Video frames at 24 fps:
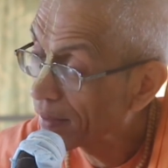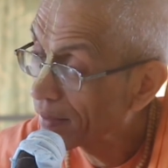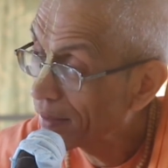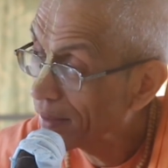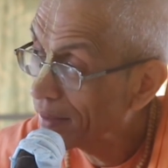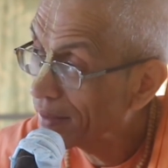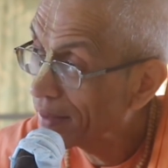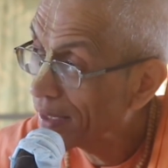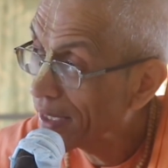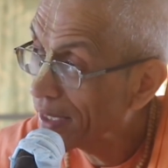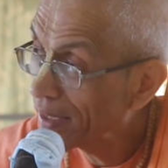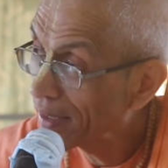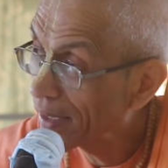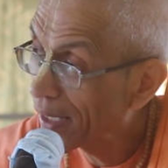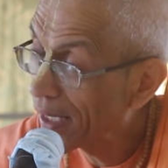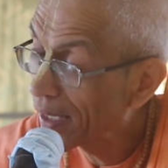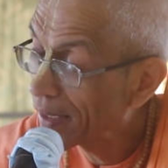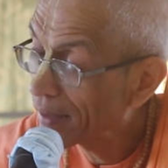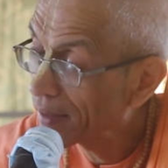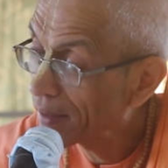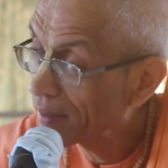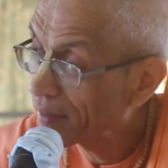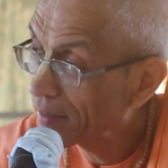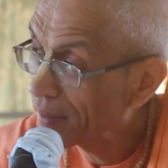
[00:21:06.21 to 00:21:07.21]
thinking
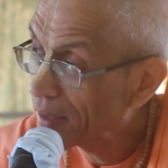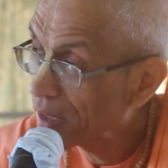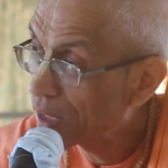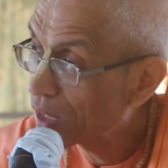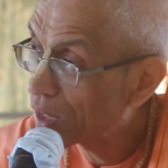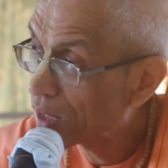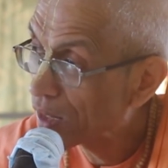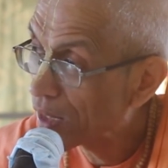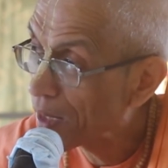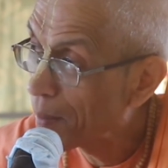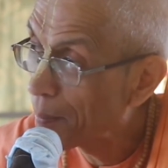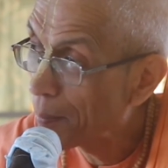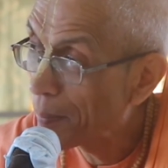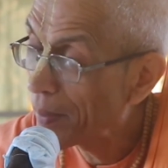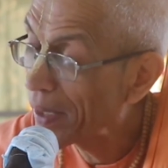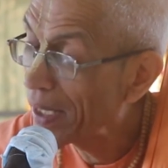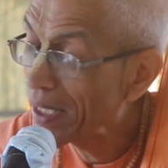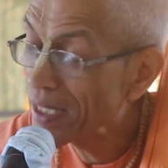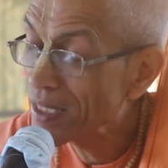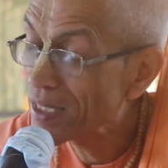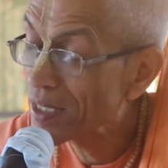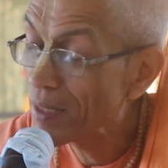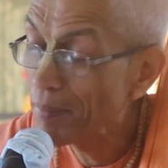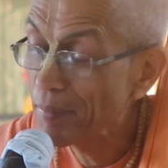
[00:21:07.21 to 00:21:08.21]
that these
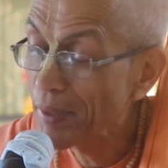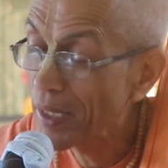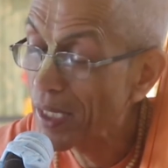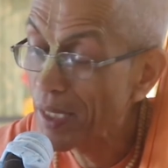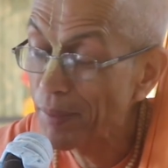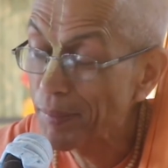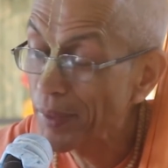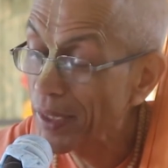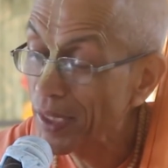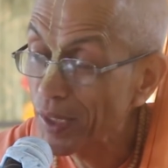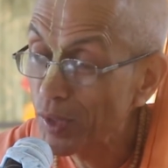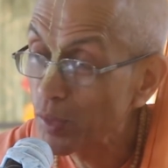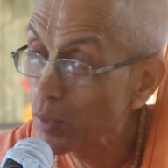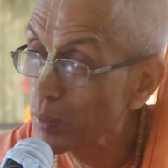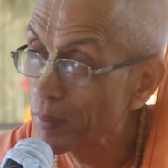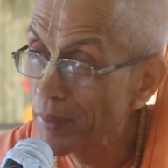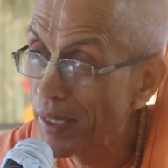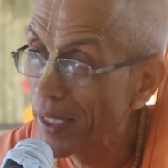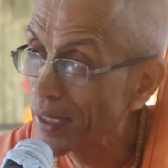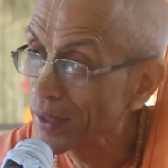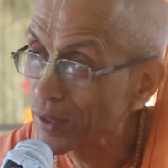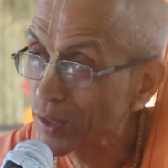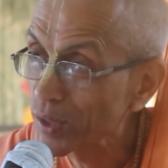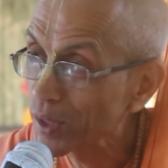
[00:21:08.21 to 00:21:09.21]
complaints are becoming too
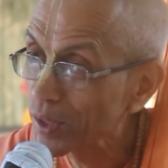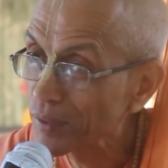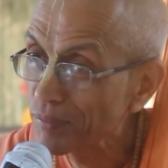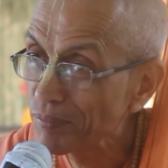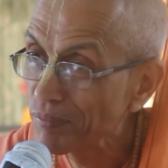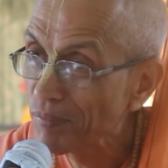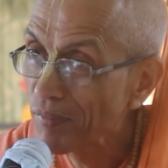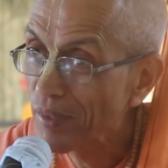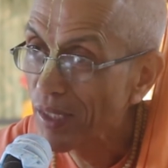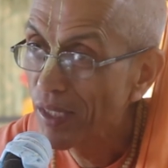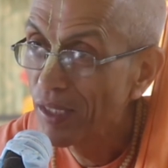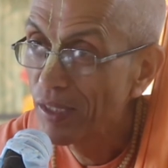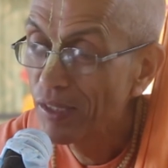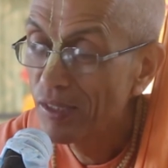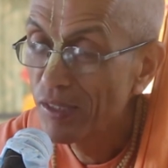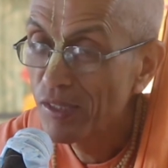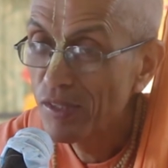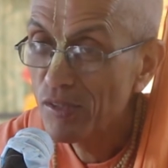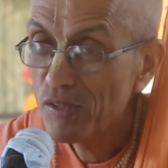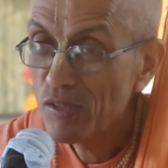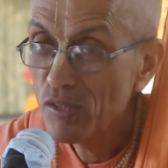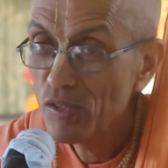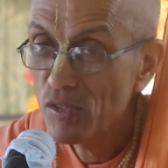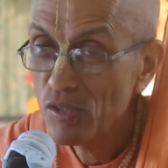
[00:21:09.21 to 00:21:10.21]
much,
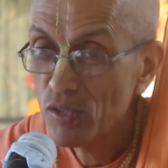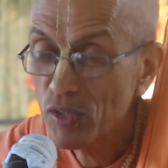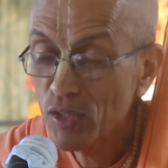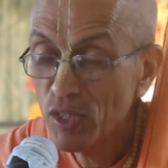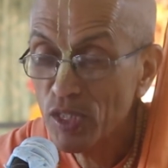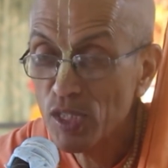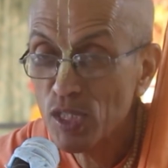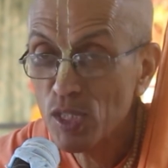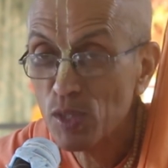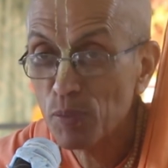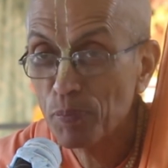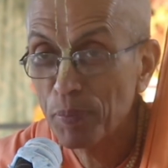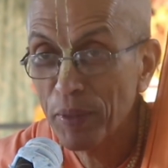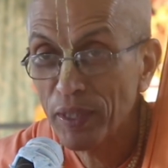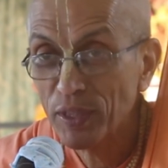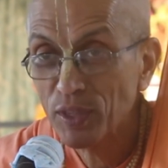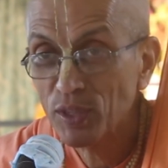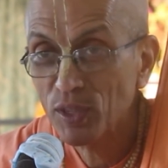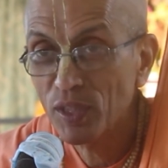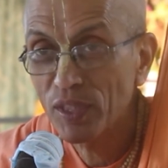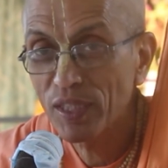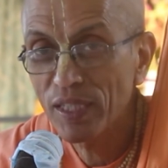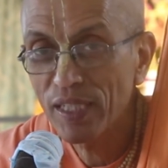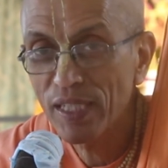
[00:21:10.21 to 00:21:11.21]
she
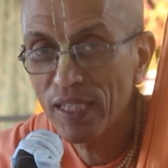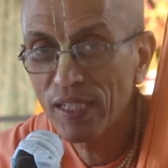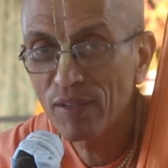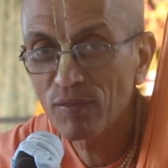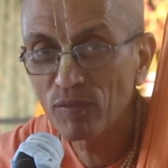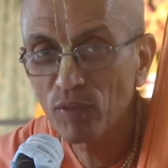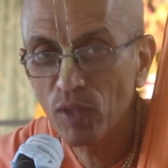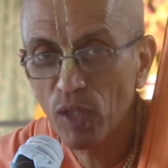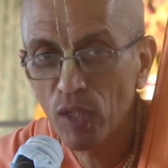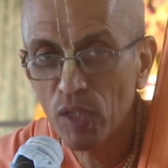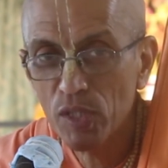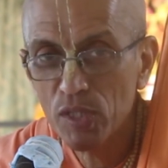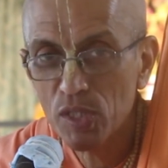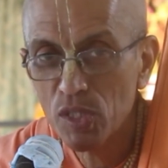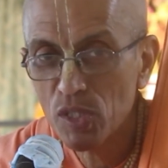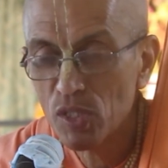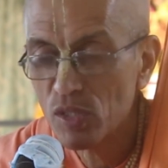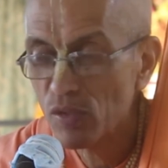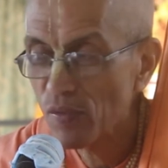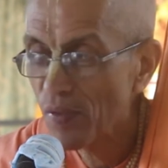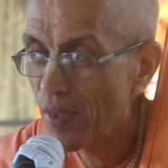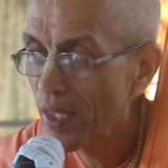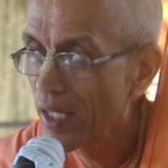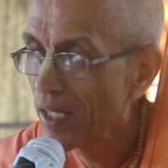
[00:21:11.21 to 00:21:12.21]
specially
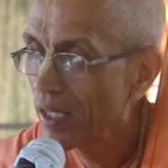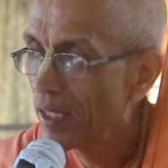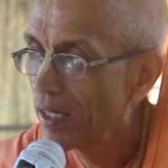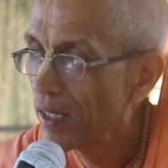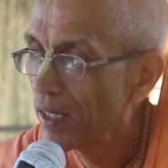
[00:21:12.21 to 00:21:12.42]
was